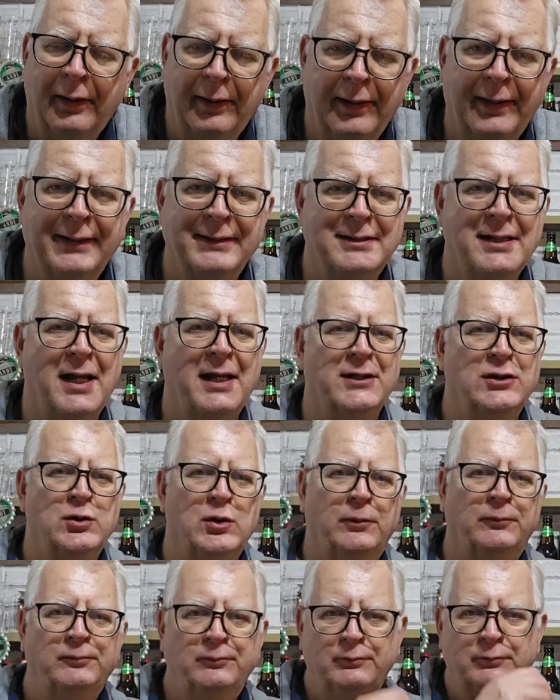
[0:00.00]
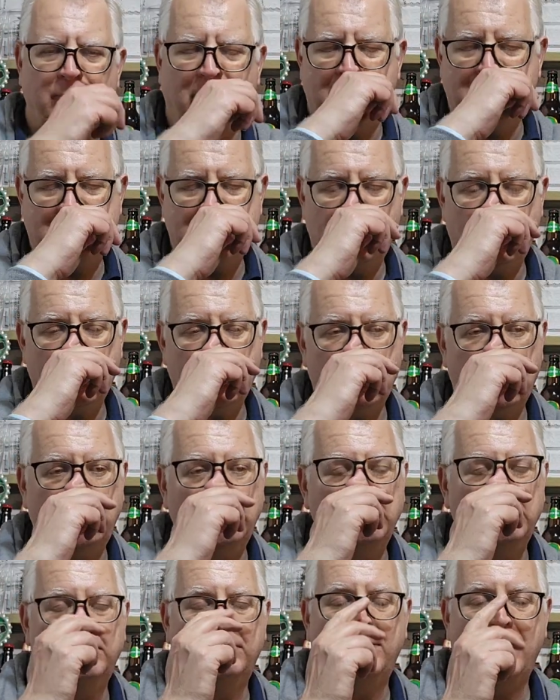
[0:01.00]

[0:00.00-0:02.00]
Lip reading: It's a nice one, it's a good one,